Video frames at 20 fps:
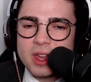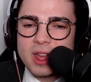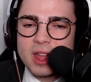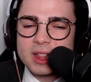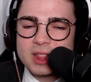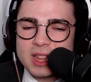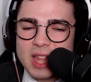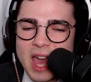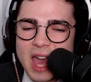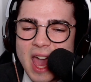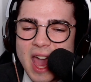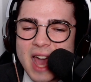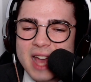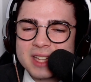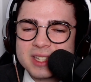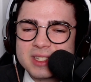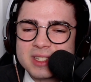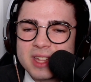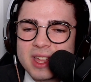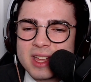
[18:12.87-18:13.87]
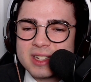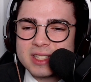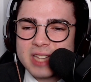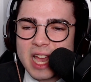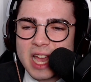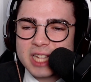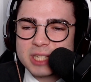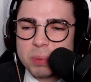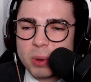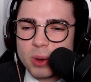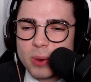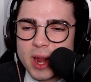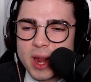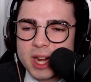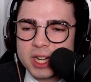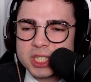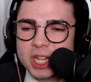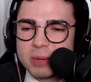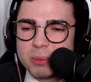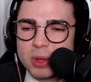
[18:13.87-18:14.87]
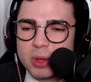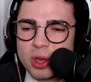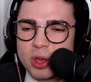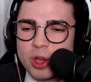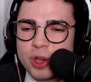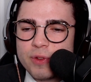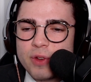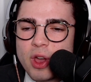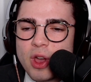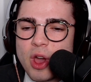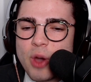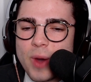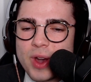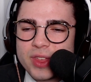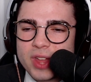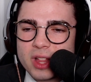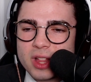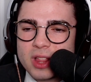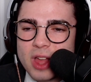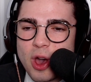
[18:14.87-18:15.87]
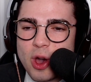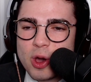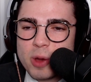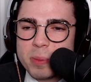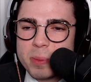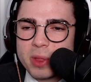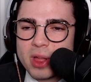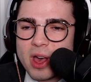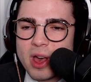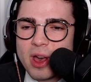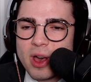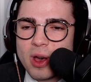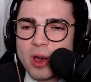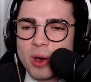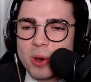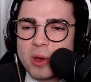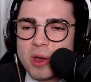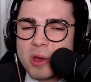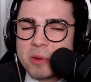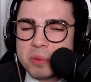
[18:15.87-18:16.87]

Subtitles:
last desperation move with a low blow,